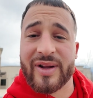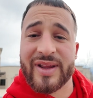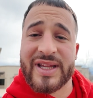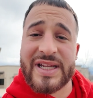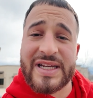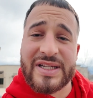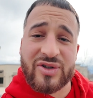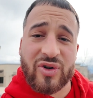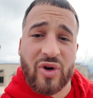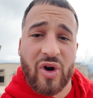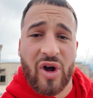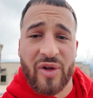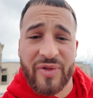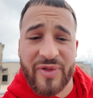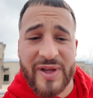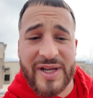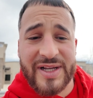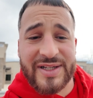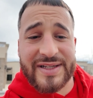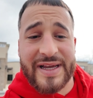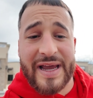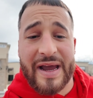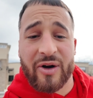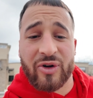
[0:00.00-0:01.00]
And these are all
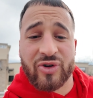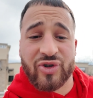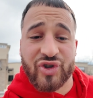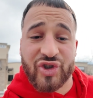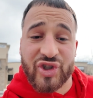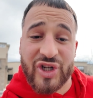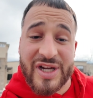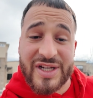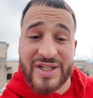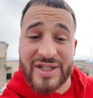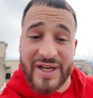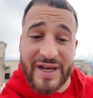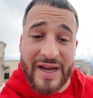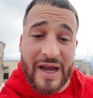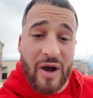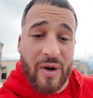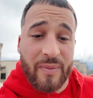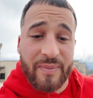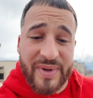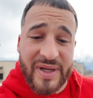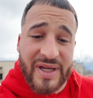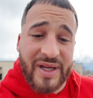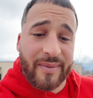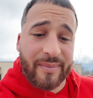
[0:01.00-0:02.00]
things that are just
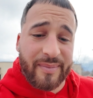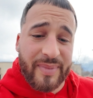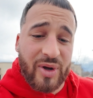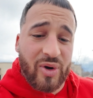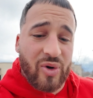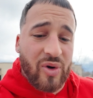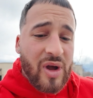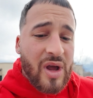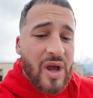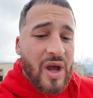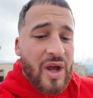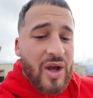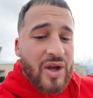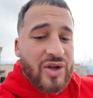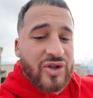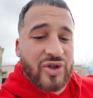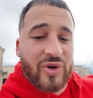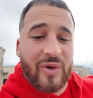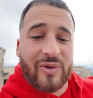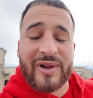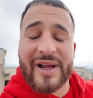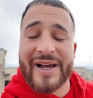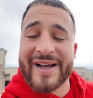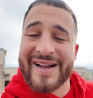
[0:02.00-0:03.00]
now being built.
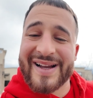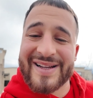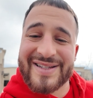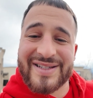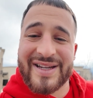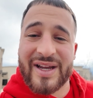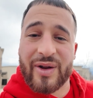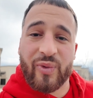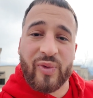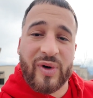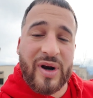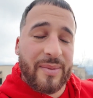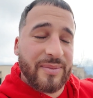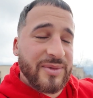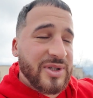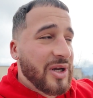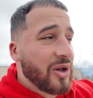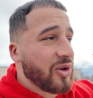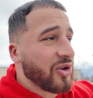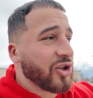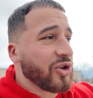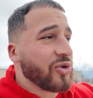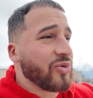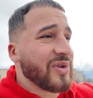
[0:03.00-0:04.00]
So like I said, when I'm
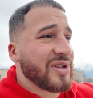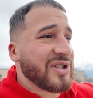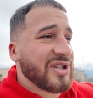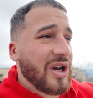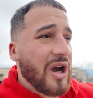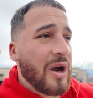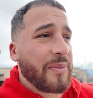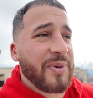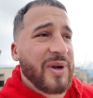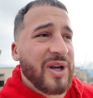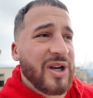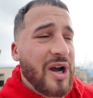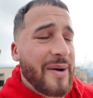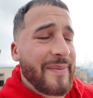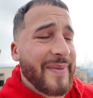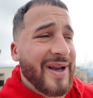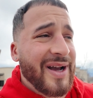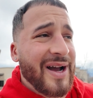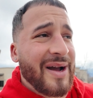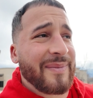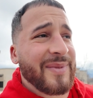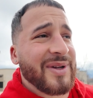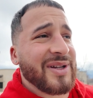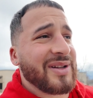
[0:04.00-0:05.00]
telling you it's up and
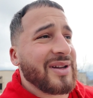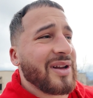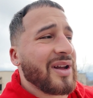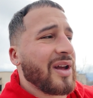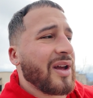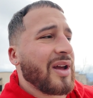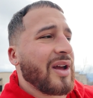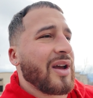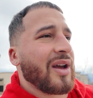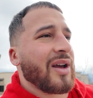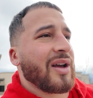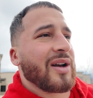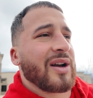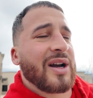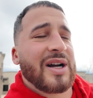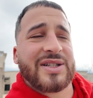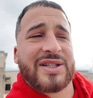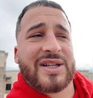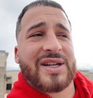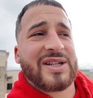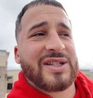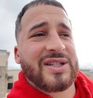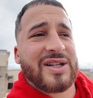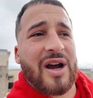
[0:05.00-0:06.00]
coming, I mean,
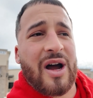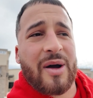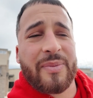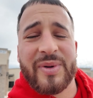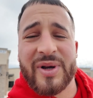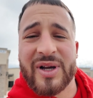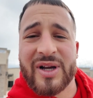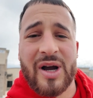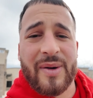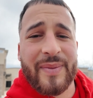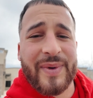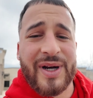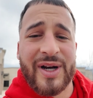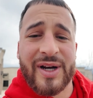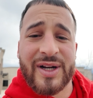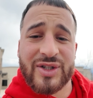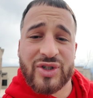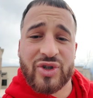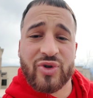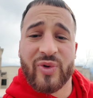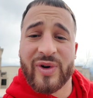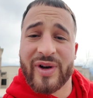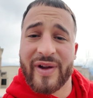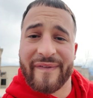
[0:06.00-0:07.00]
guys, it's up and coming and
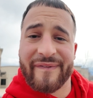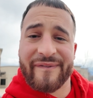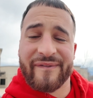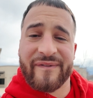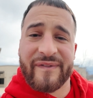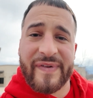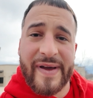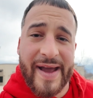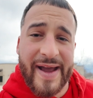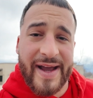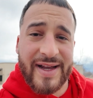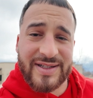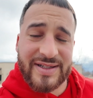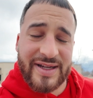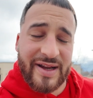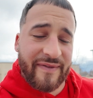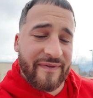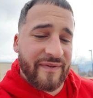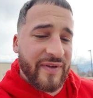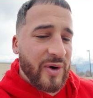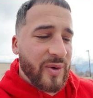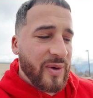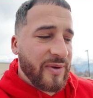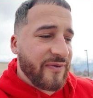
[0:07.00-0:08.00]
it's doing it fast, at
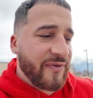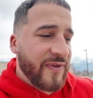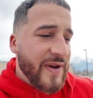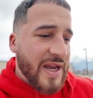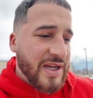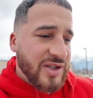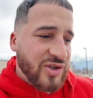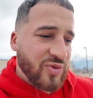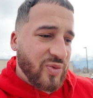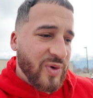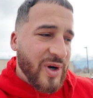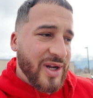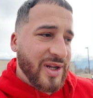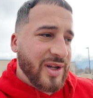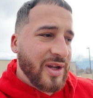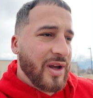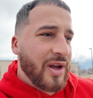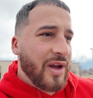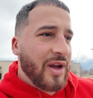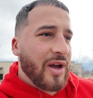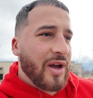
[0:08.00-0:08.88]
a very fast rate.